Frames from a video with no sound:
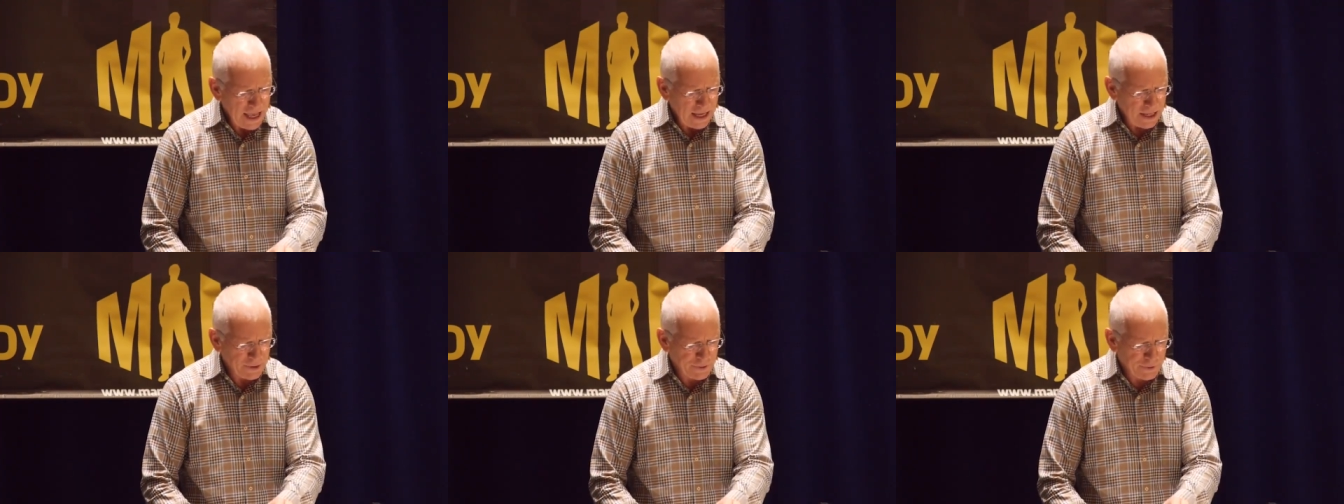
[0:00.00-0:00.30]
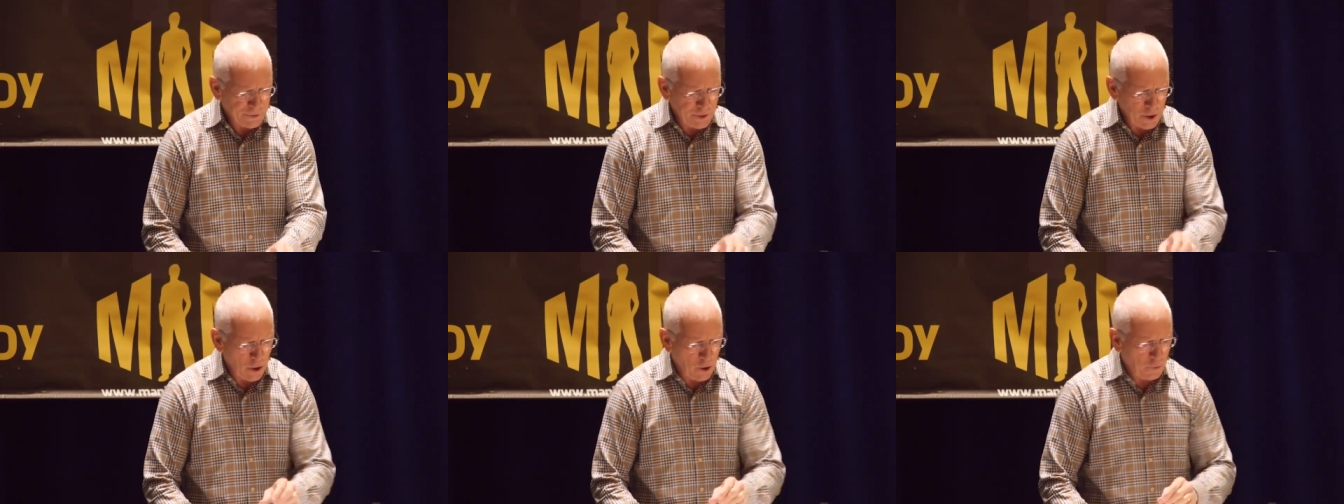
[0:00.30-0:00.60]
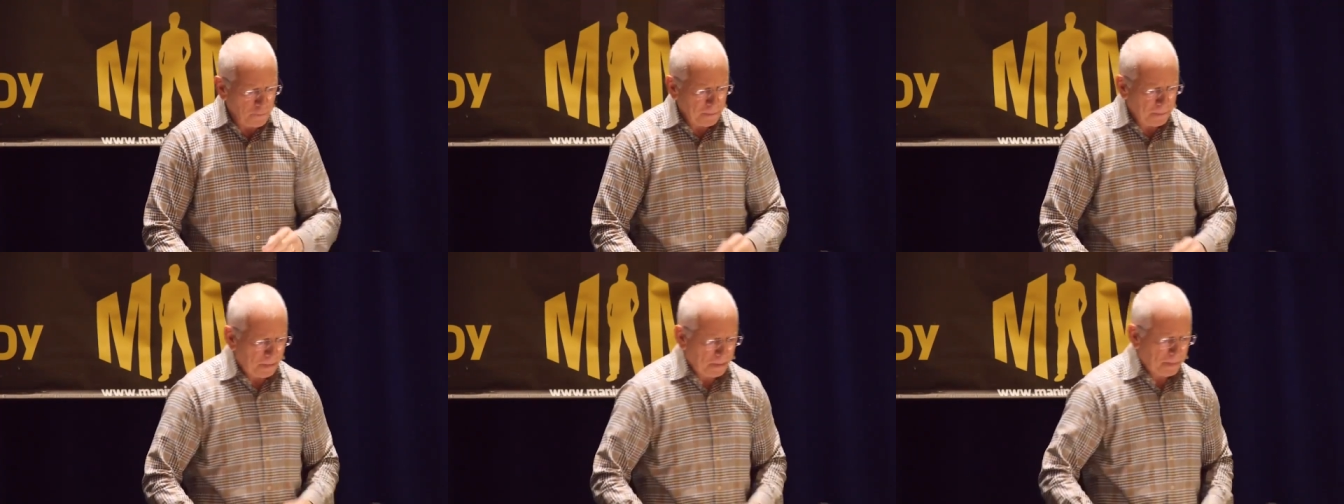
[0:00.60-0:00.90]
And
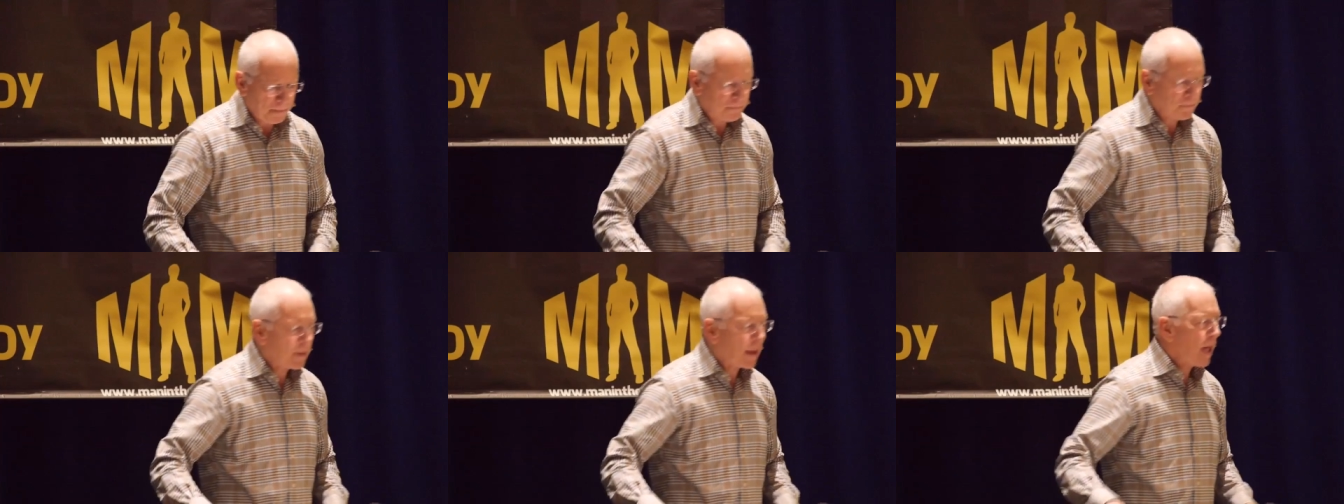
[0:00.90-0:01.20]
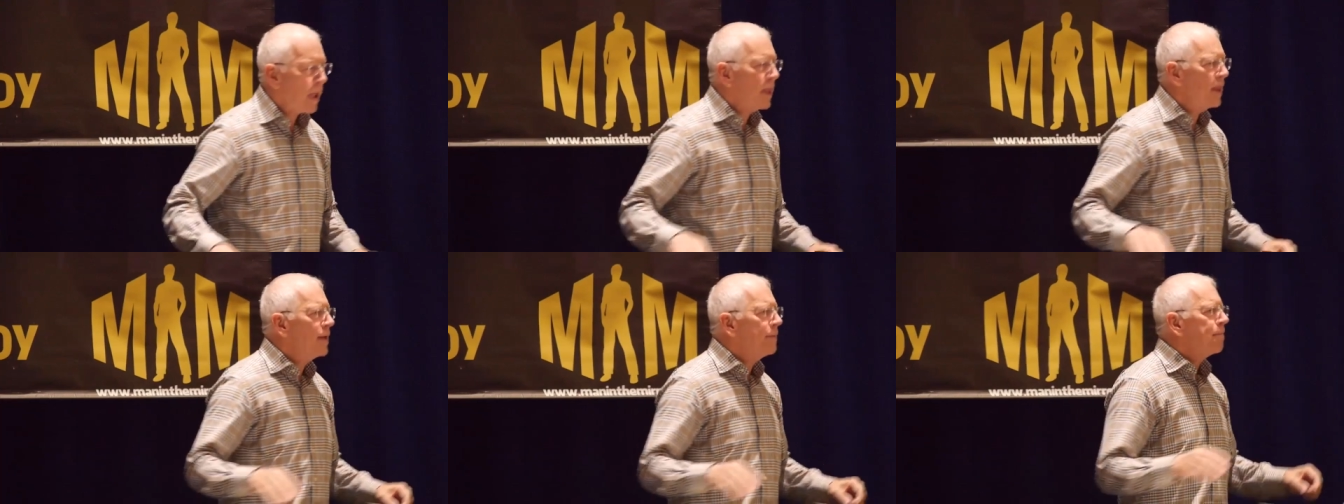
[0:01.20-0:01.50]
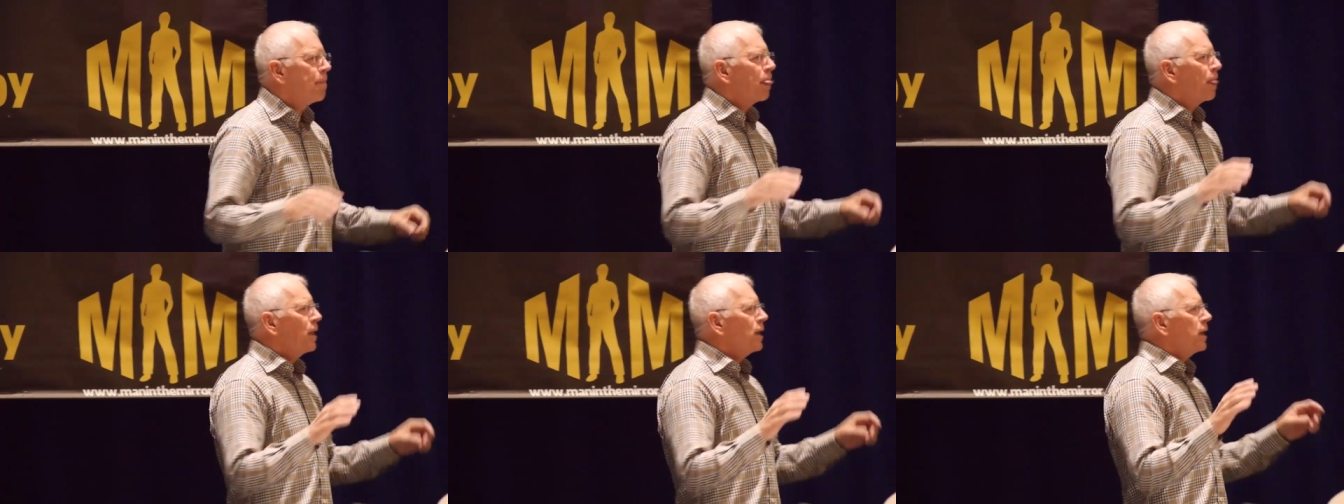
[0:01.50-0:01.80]
so,
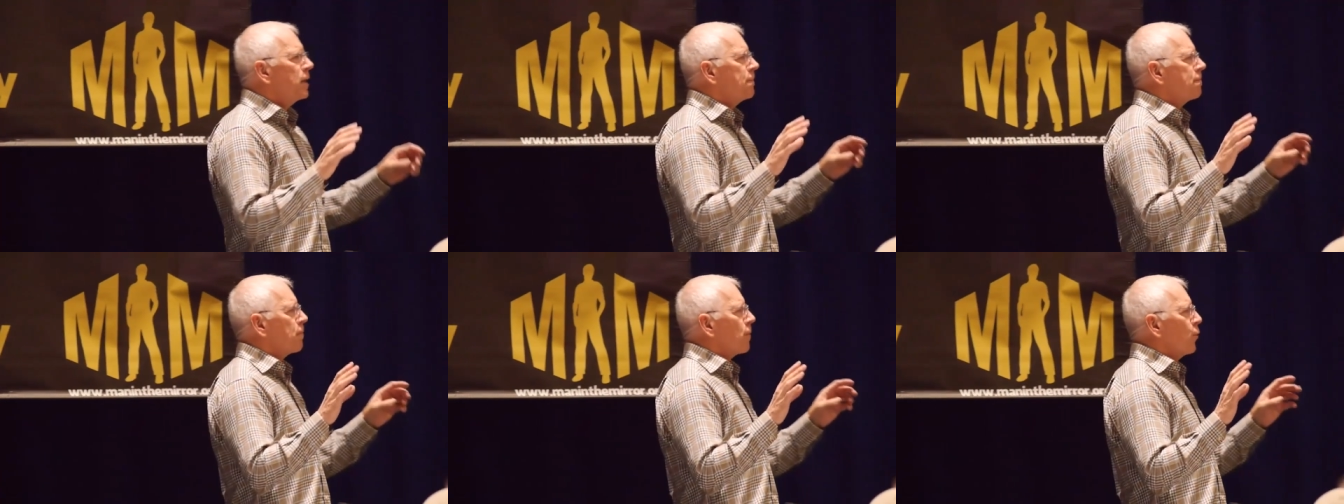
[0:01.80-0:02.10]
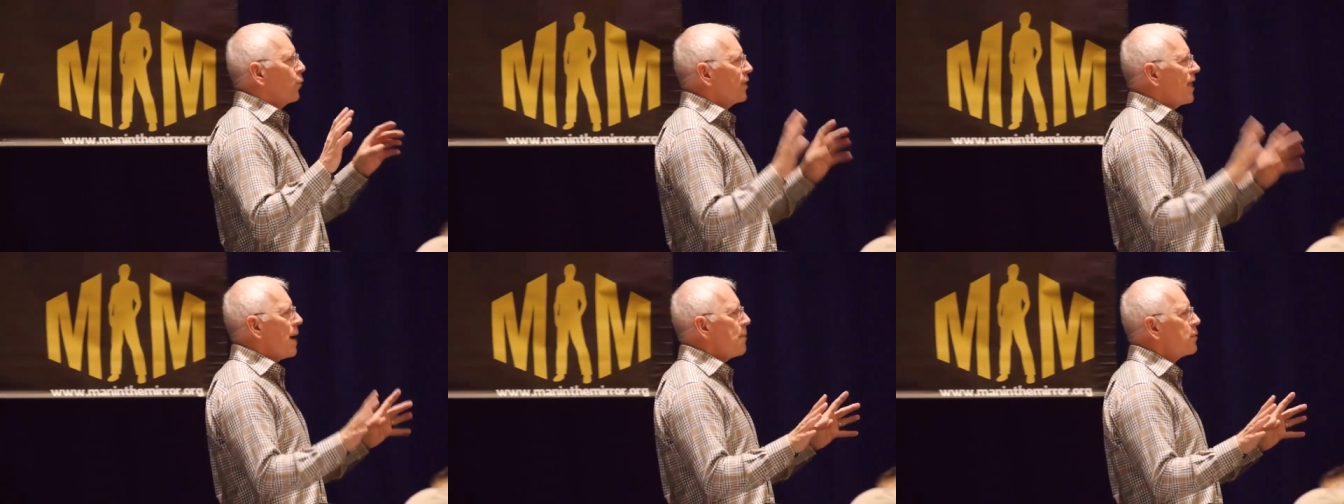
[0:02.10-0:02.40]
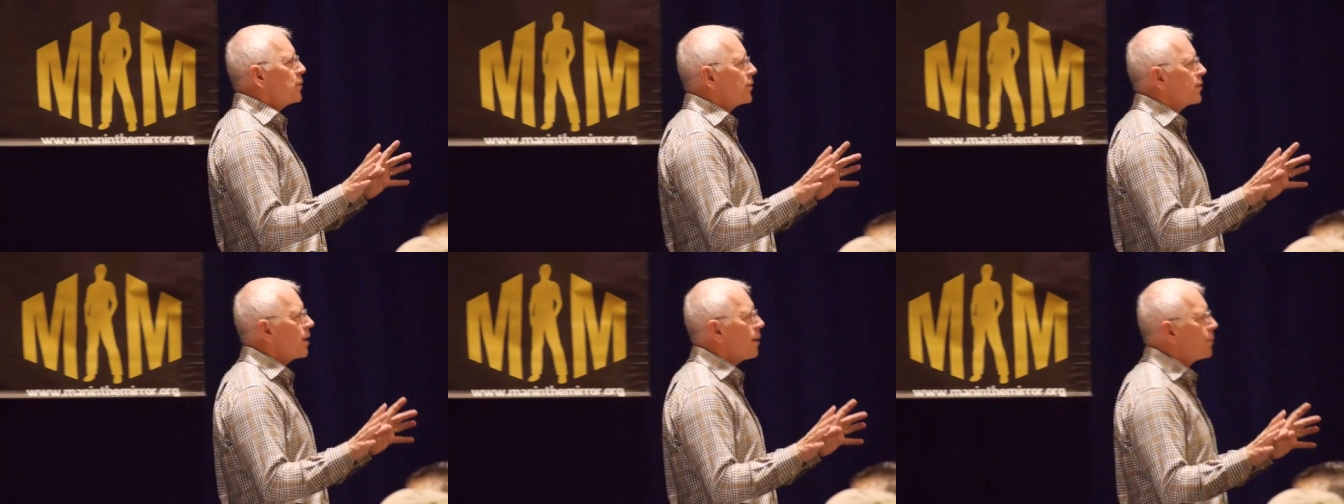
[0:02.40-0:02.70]
with
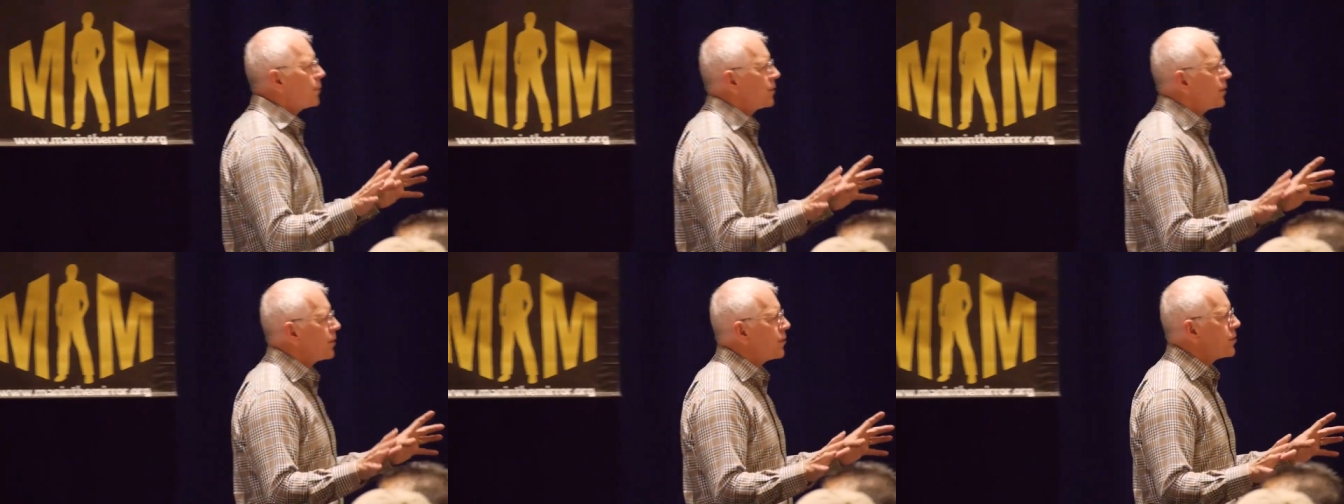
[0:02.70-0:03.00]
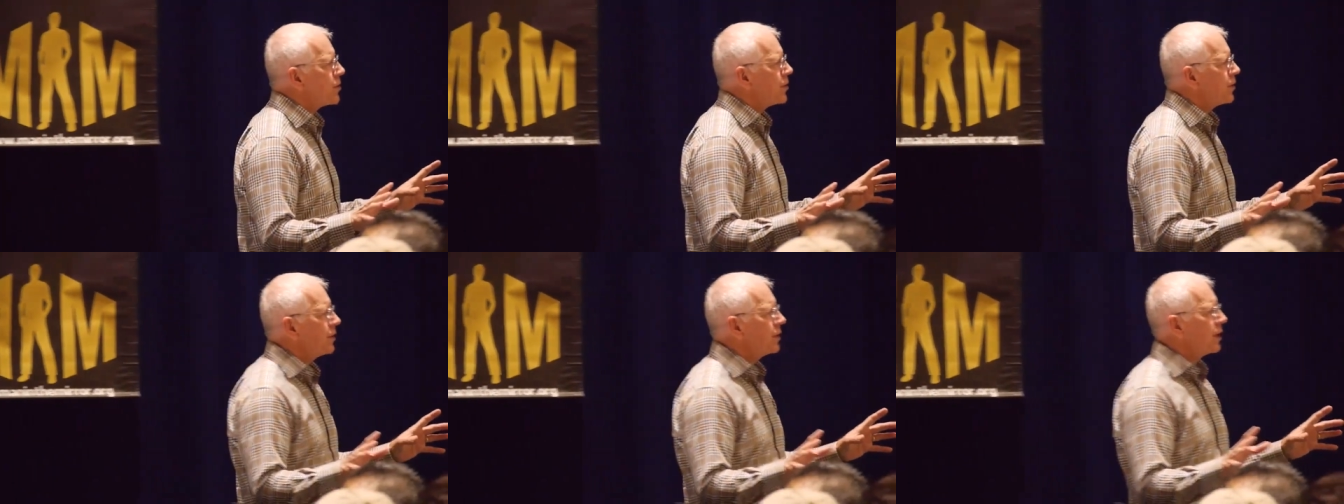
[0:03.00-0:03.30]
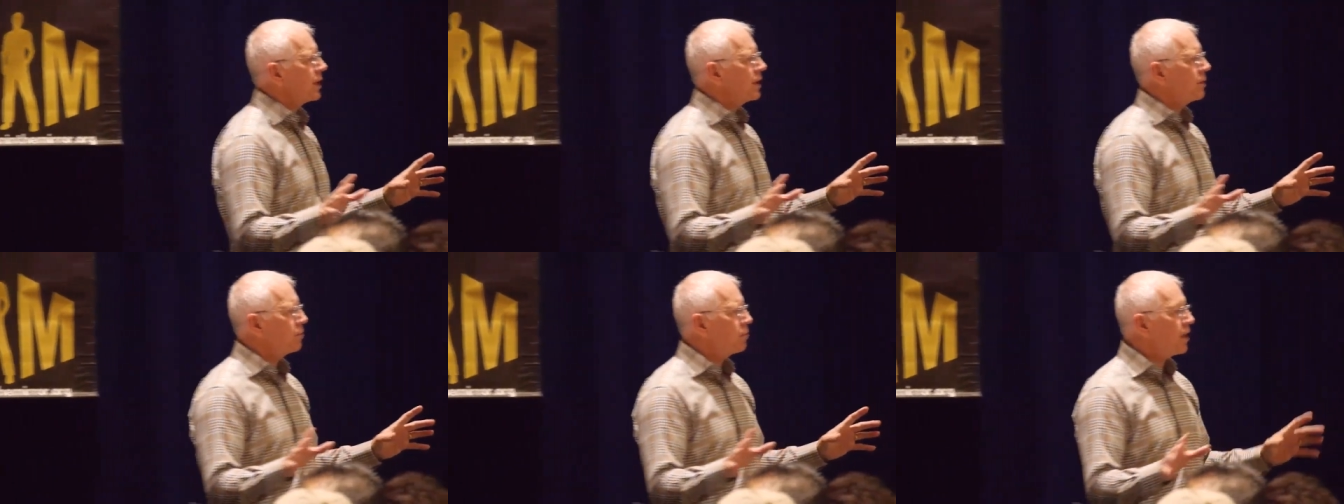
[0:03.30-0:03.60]
that presupposition
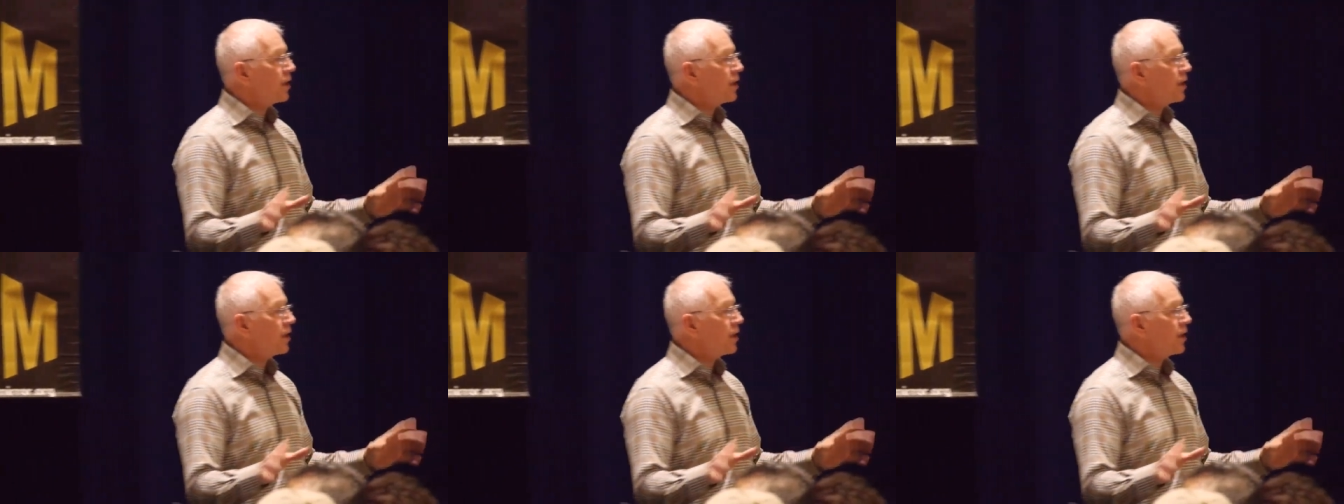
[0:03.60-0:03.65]
in